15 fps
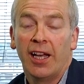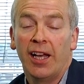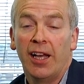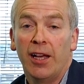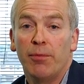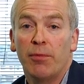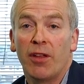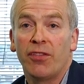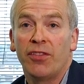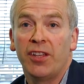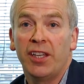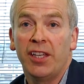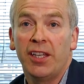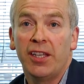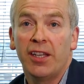
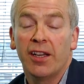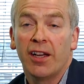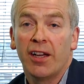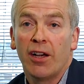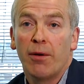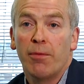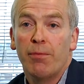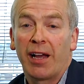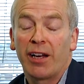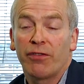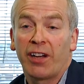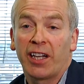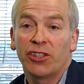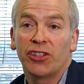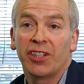the
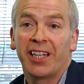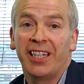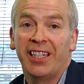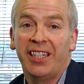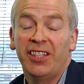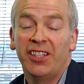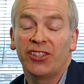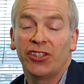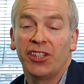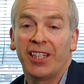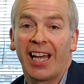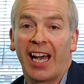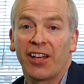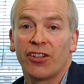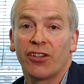manufacturing and industry
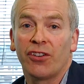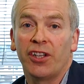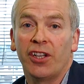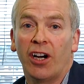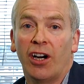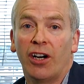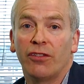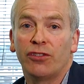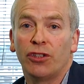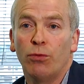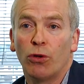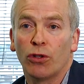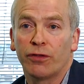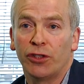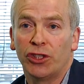category of the
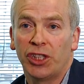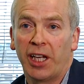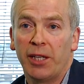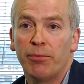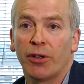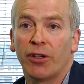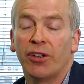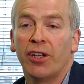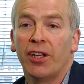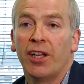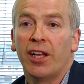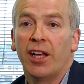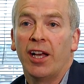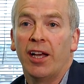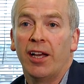Waterford Chamber
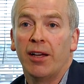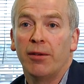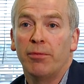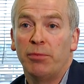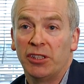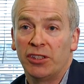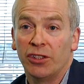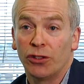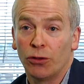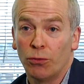Business